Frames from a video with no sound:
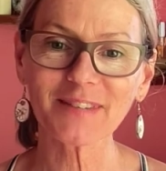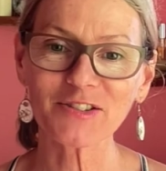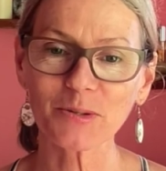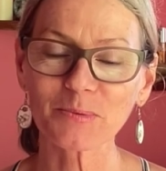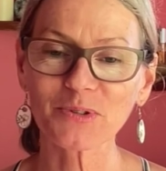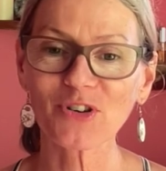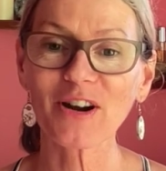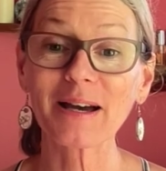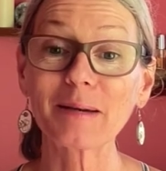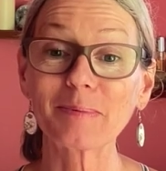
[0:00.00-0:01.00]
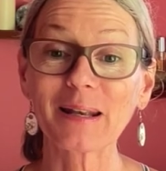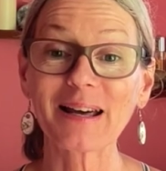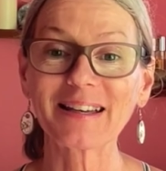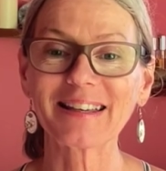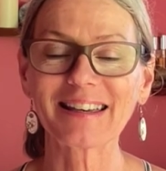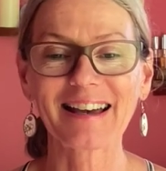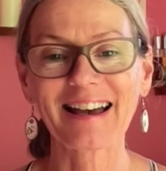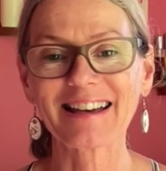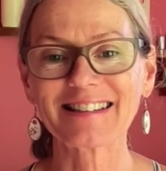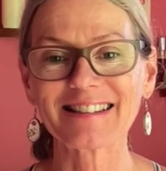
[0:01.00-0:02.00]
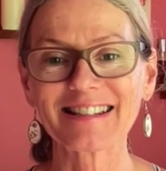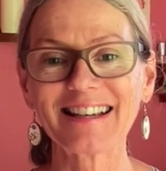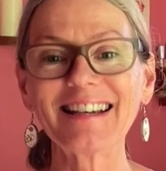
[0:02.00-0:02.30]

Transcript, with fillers: Subscribe, like, and